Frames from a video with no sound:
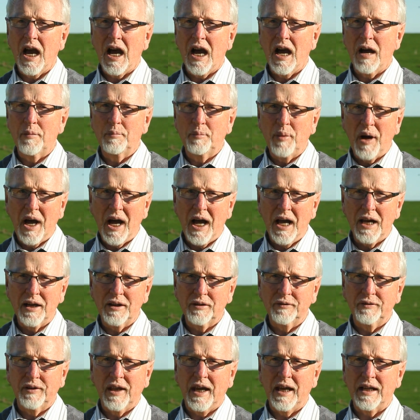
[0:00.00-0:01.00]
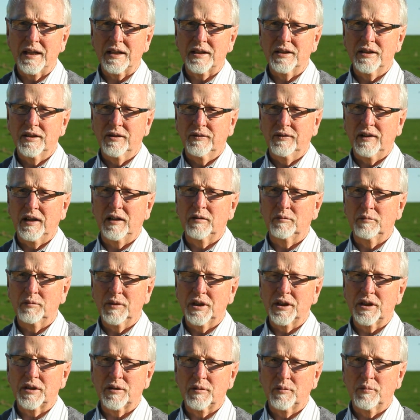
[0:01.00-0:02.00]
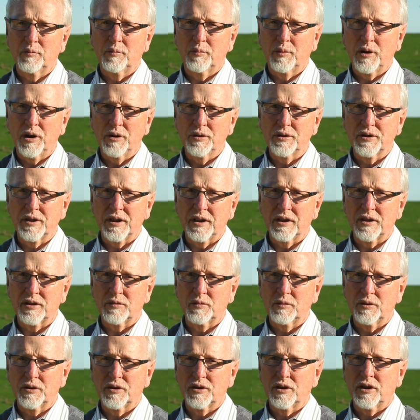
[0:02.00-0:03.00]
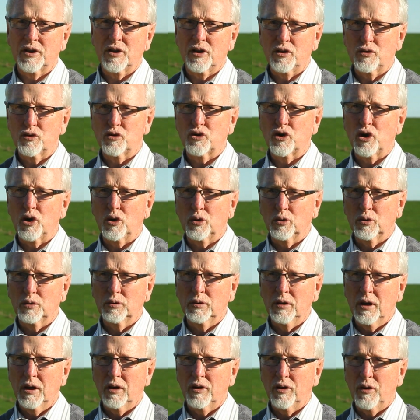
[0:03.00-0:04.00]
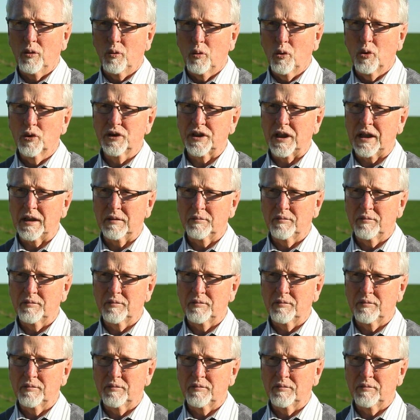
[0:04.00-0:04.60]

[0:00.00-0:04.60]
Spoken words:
A part of that development process was to control the water,